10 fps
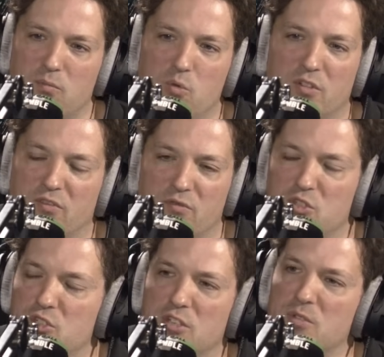would have
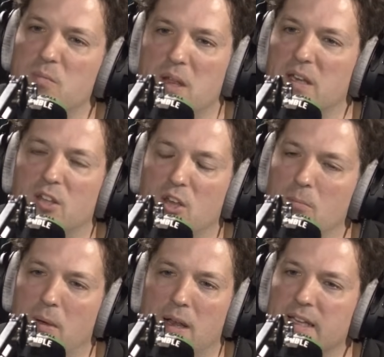just been
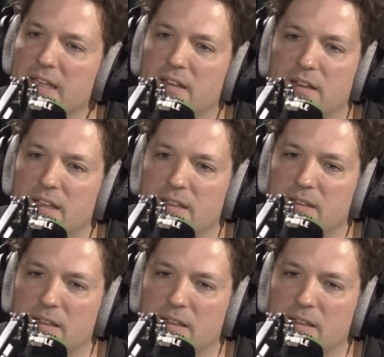completely,